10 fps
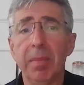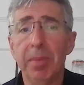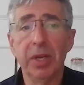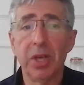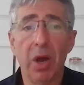
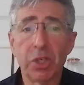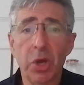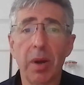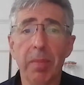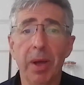But a dark
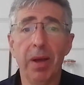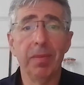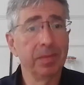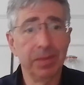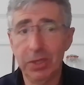chocolate bar
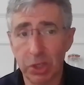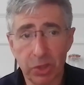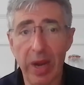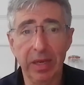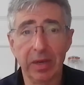is just
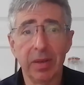great.